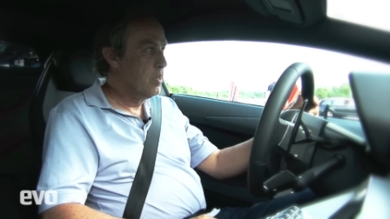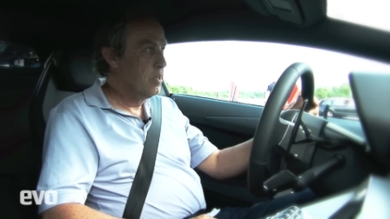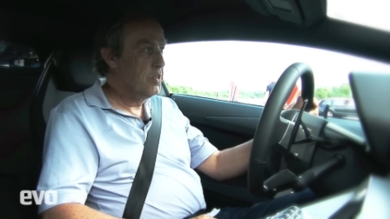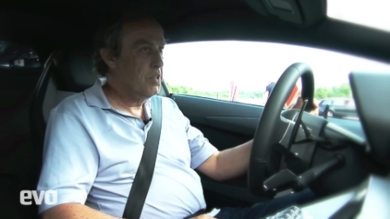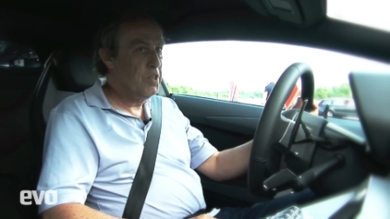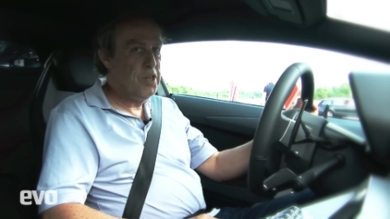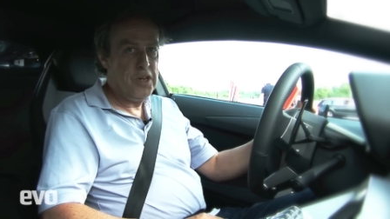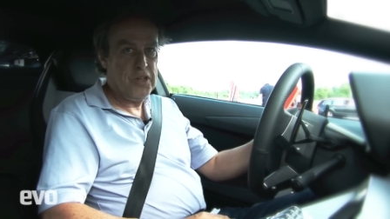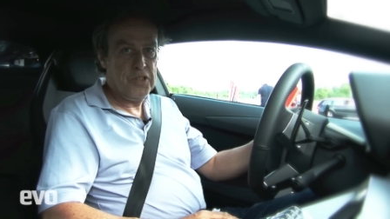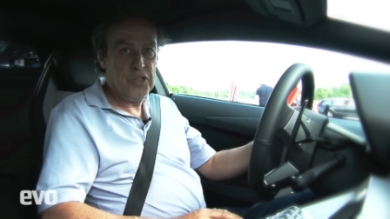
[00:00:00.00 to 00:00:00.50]

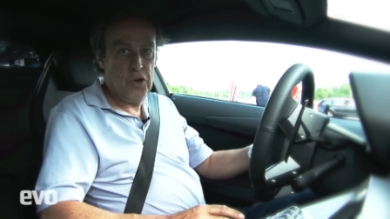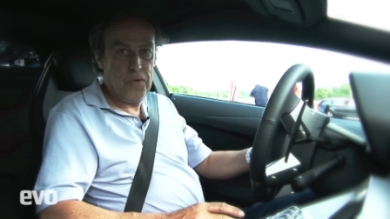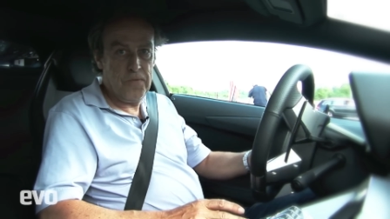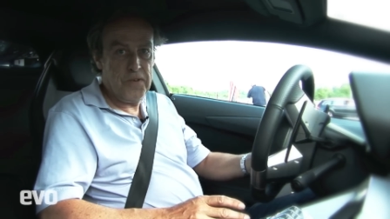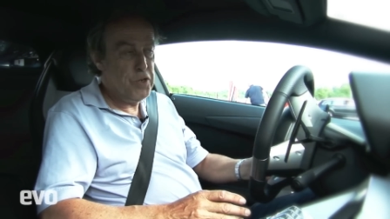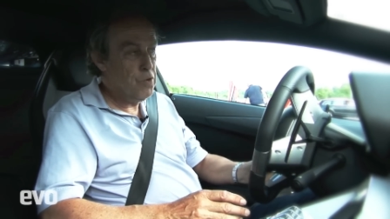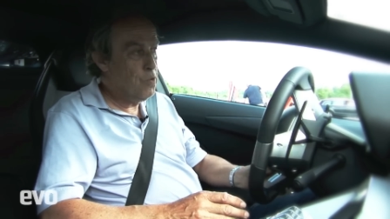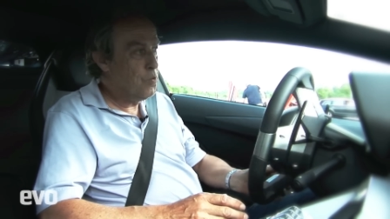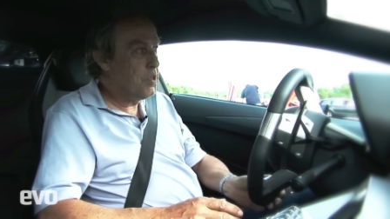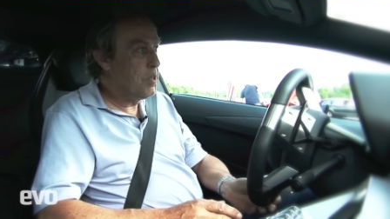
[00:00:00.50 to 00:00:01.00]
Starts off
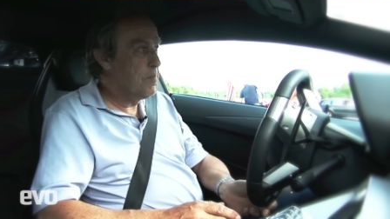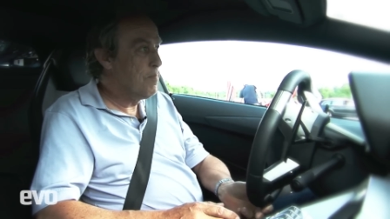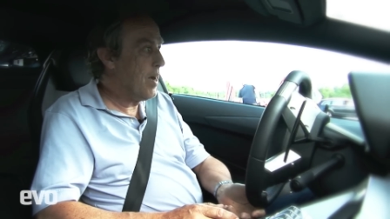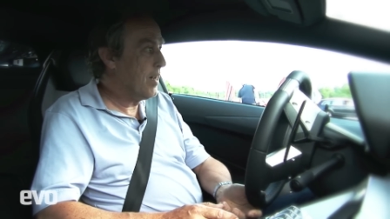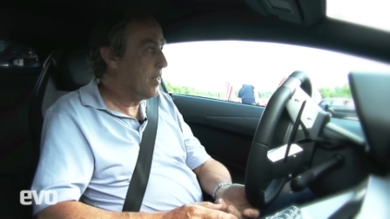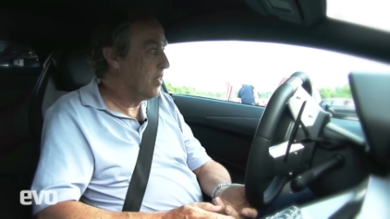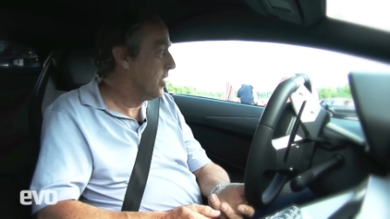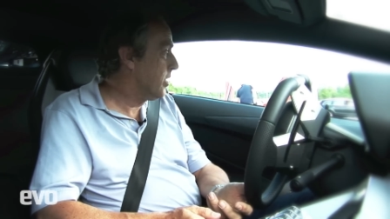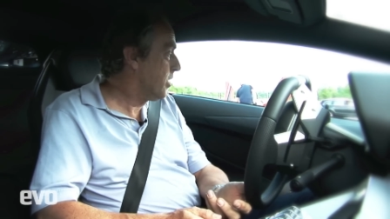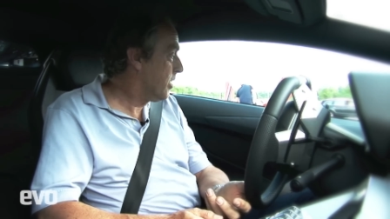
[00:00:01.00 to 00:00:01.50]
in
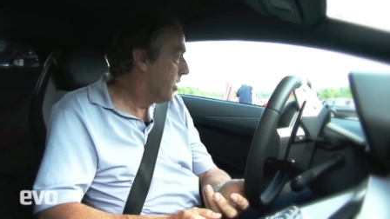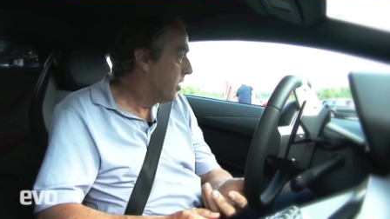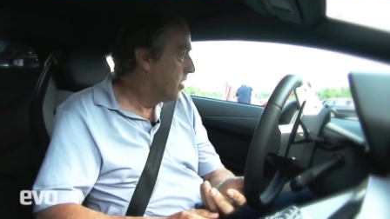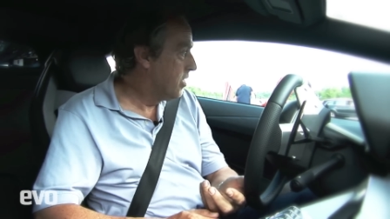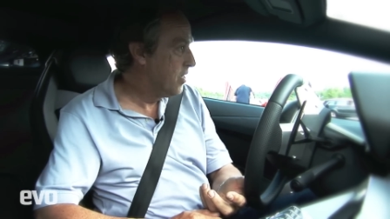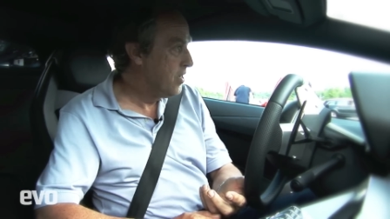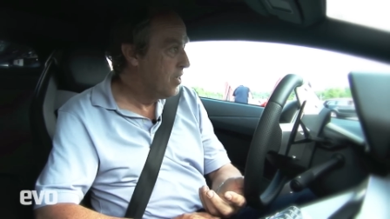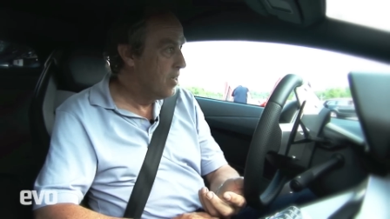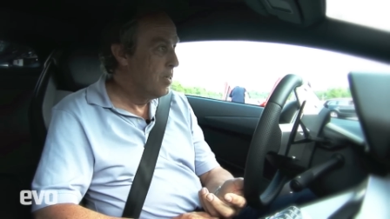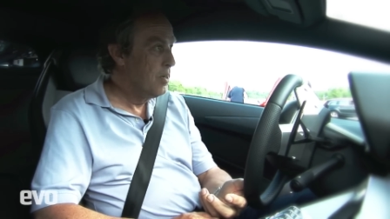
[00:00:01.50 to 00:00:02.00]
automatic,
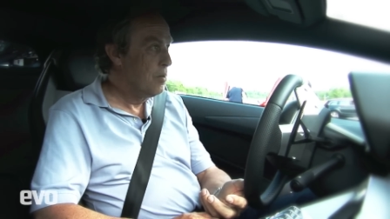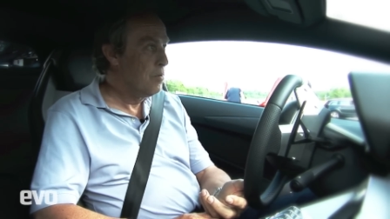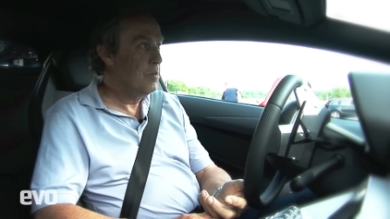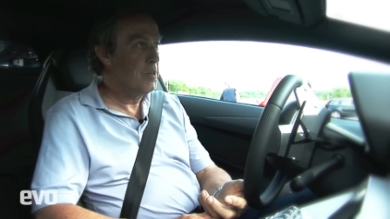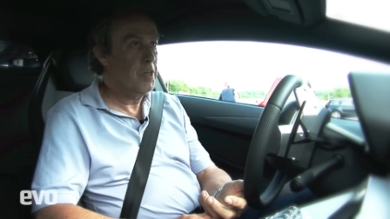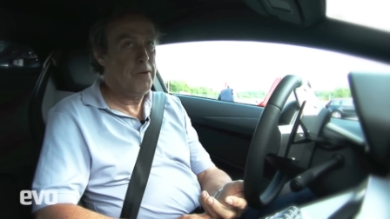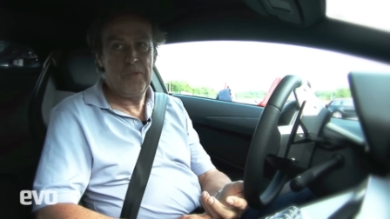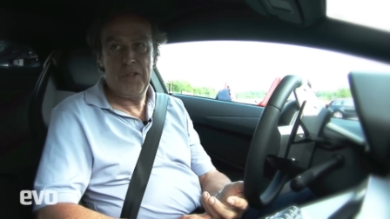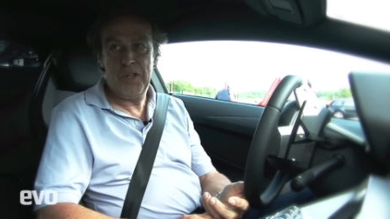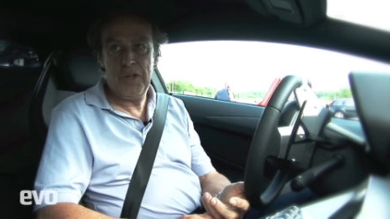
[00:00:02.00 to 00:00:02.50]

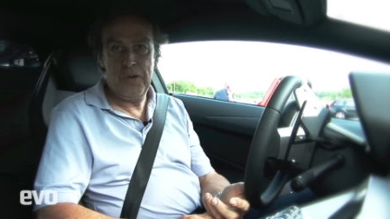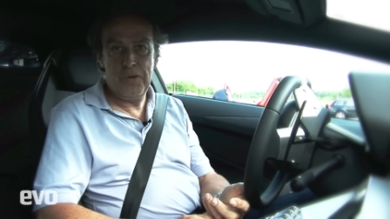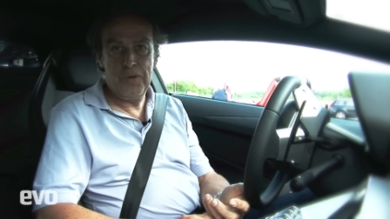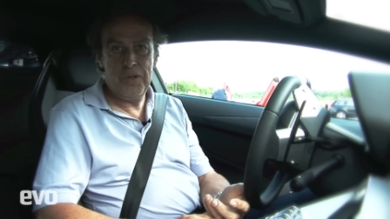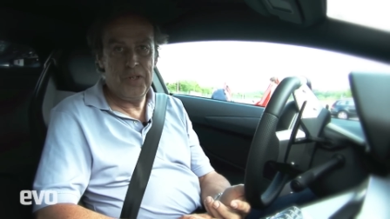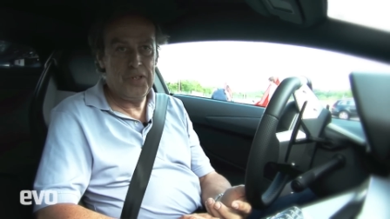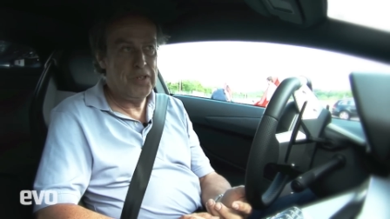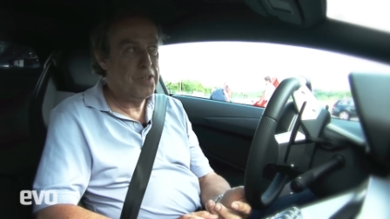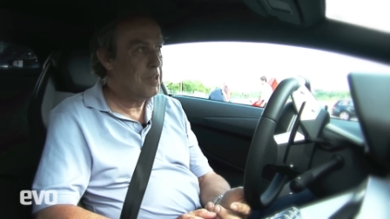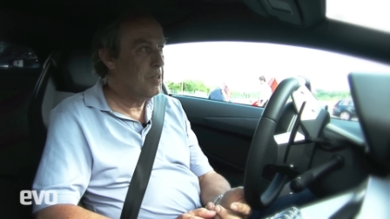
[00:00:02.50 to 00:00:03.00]
which I'm told
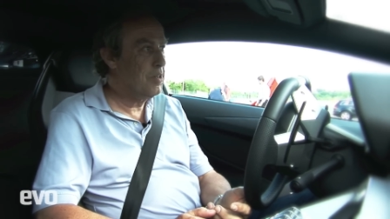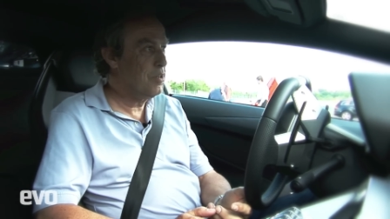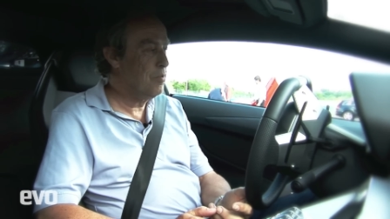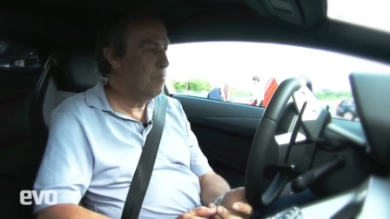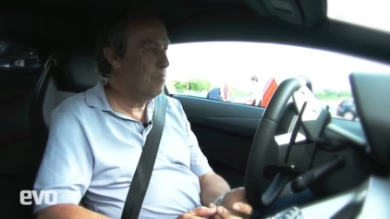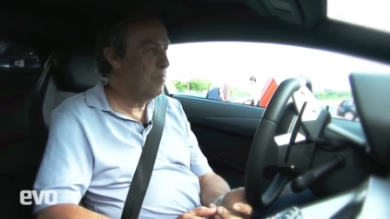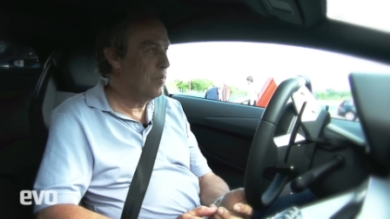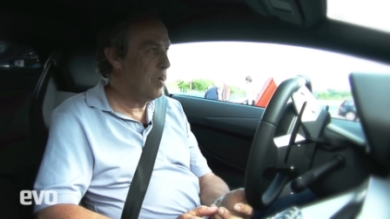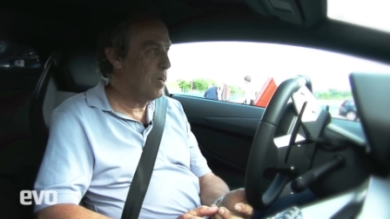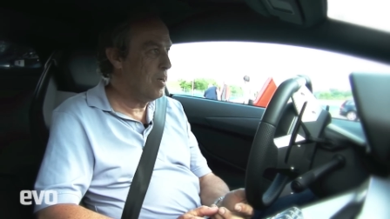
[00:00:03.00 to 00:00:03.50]
is to,